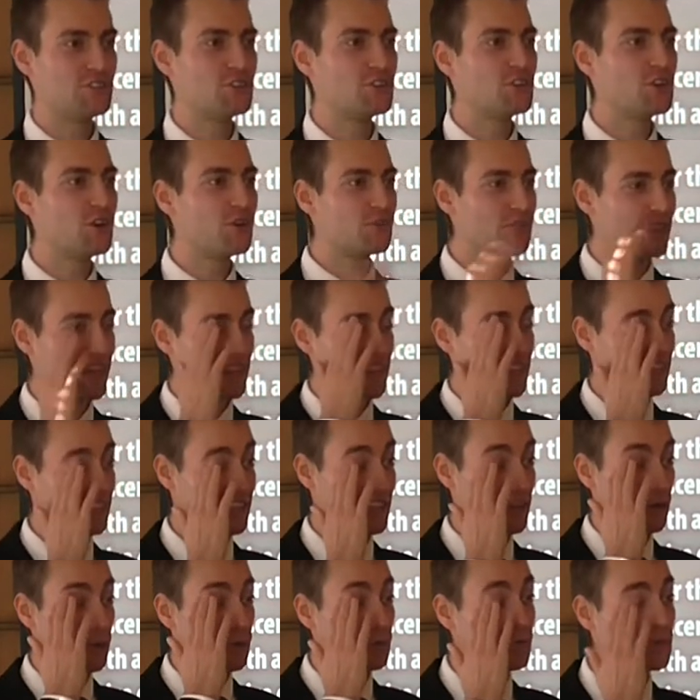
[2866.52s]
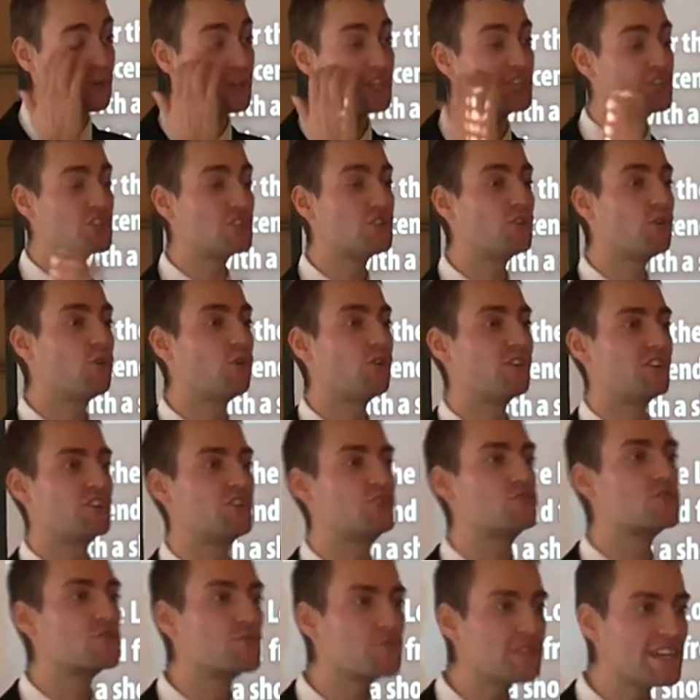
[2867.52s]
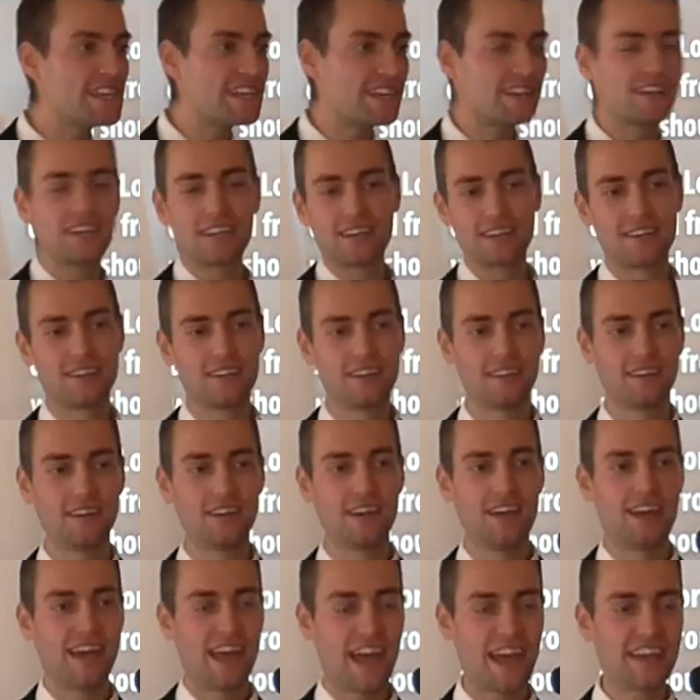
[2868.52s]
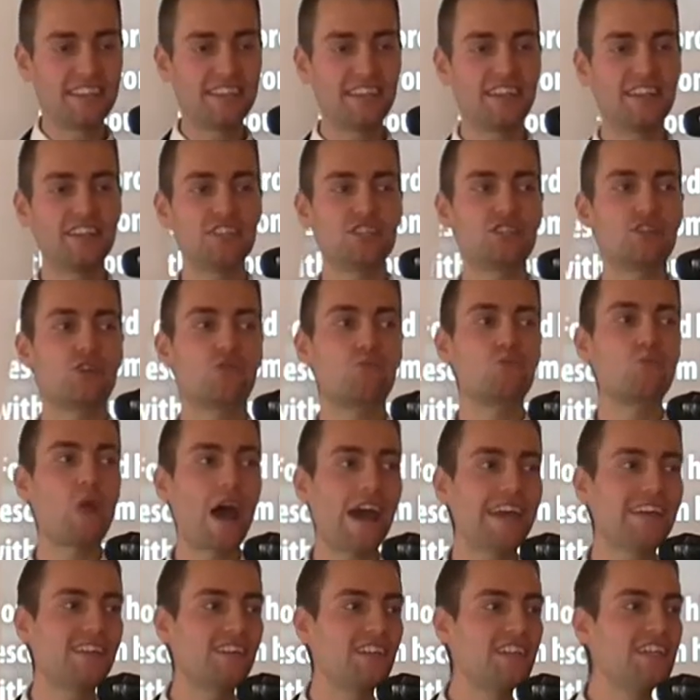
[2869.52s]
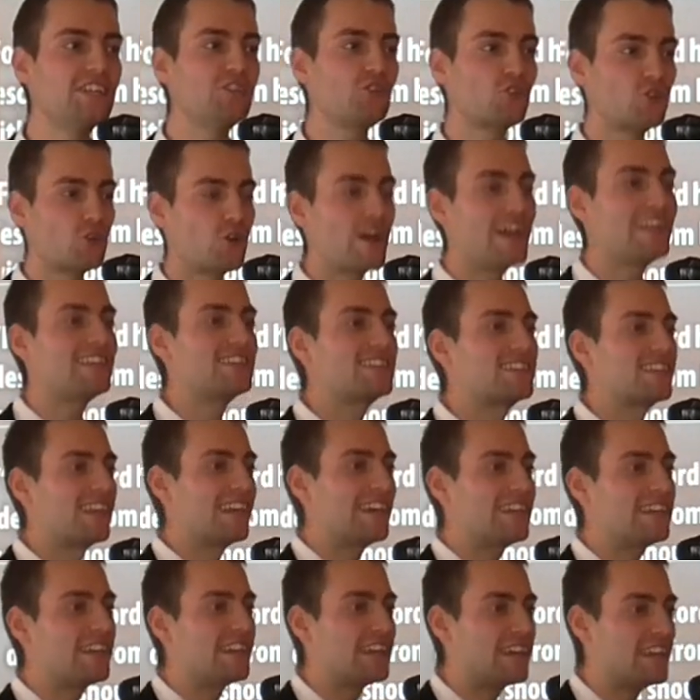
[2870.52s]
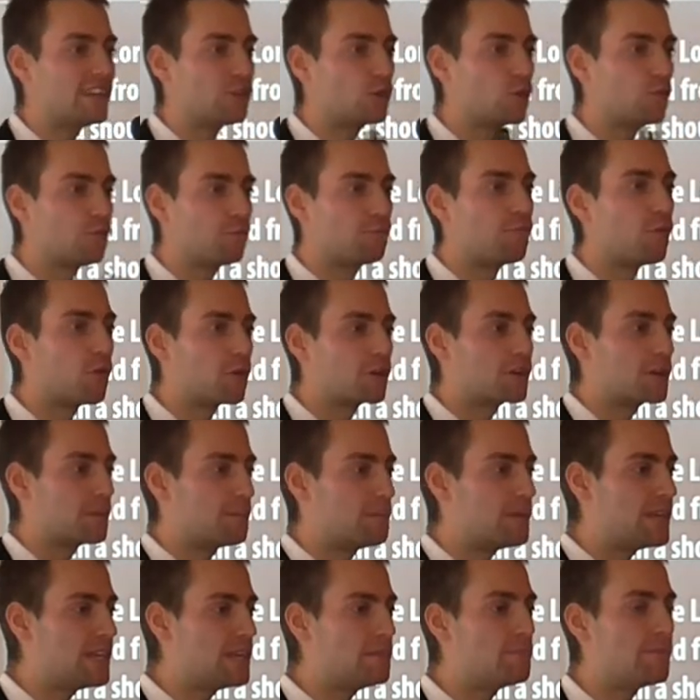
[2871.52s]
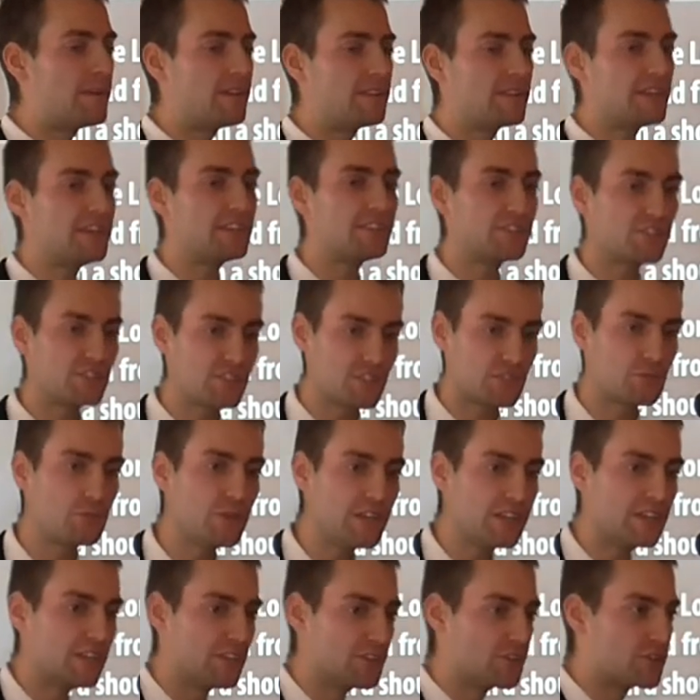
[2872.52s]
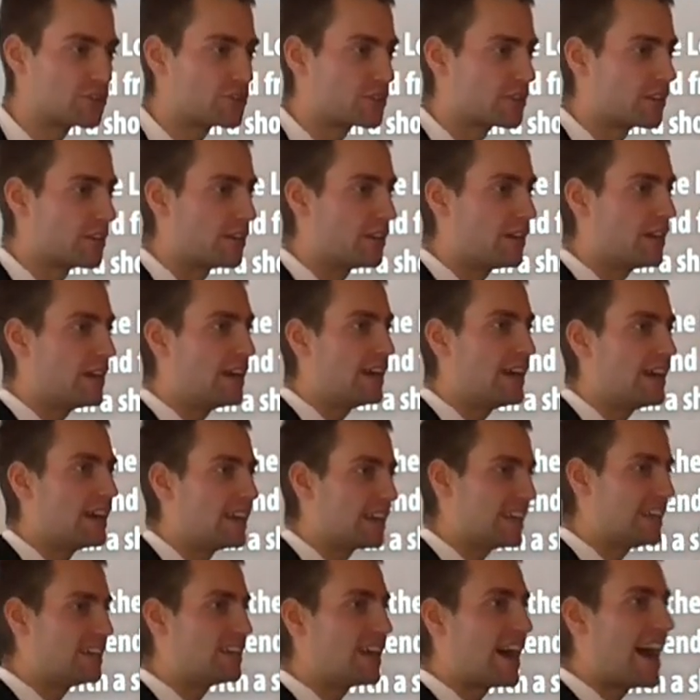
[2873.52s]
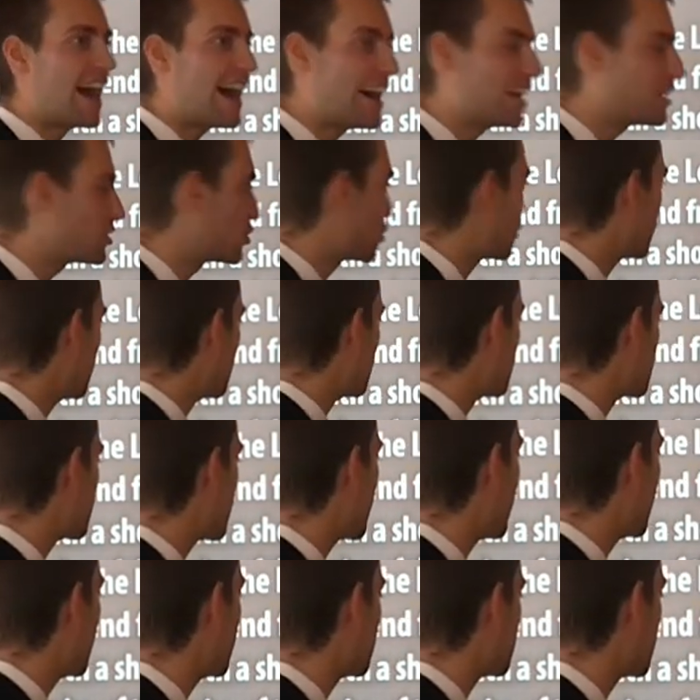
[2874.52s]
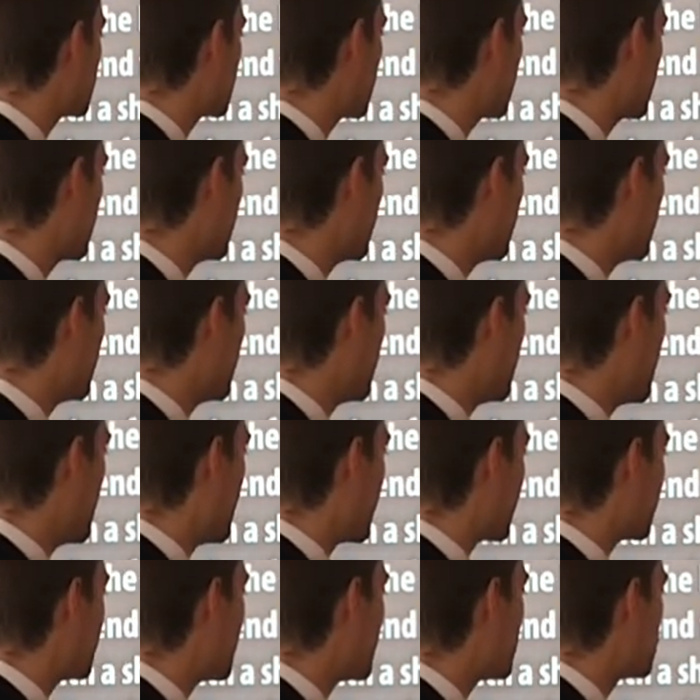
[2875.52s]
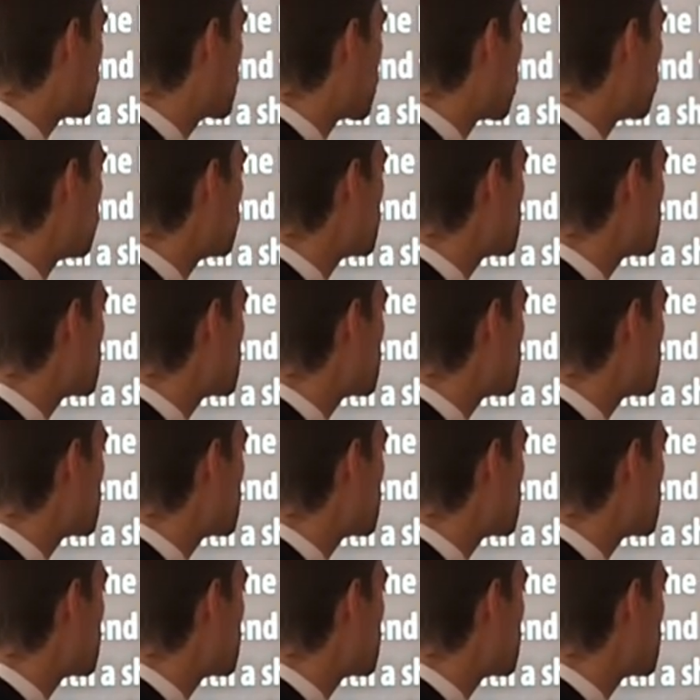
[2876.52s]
Did you know that in the original Greek, as it is rightly translated in the Folkbibeln in the Swedish, it actually says that